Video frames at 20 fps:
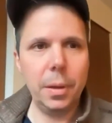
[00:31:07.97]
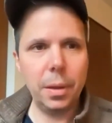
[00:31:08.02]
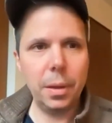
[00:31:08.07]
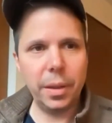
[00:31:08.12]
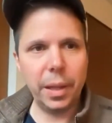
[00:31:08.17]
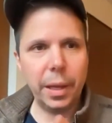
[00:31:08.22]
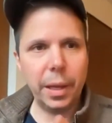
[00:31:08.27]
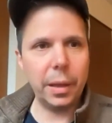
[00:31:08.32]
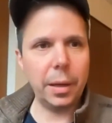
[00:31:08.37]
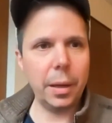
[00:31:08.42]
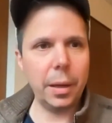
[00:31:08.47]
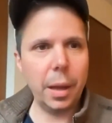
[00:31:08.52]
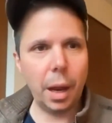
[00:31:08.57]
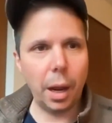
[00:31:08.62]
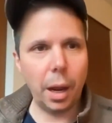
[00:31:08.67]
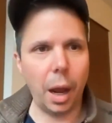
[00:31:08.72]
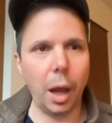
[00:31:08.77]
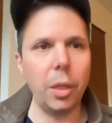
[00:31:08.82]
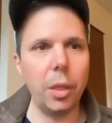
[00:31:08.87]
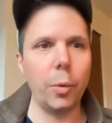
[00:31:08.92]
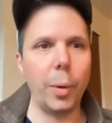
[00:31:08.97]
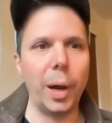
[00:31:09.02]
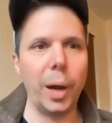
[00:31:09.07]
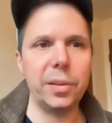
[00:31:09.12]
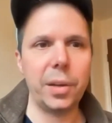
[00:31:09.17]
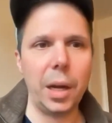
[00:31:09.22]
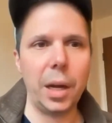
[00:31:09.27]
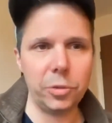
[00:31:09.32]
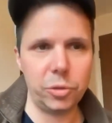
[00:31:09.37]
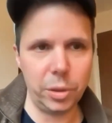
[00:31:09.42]
the otherwise
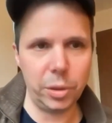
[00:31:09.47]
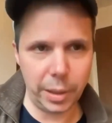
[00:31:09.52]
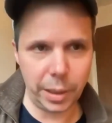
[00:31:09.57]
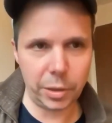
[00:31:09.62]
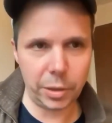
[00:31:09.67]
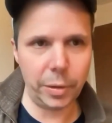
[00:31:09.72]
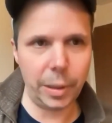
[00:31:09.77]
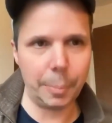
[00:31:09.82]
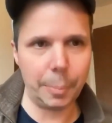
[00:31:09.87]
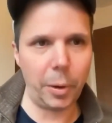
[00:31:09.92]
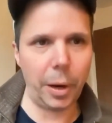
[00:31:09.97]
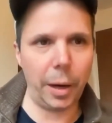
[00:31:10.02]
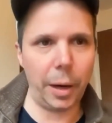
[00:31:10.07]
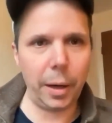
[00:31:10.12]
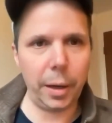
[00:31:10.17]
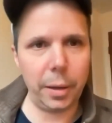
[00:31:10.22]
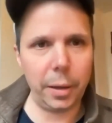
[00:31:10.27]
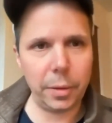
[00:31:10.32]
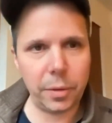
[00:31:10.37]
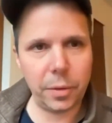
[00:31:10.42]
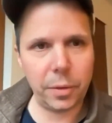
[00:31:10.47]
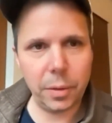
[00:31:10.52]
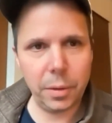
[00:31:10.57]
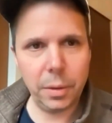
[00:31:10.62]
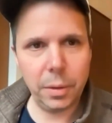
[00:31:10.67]
contradictory predicates.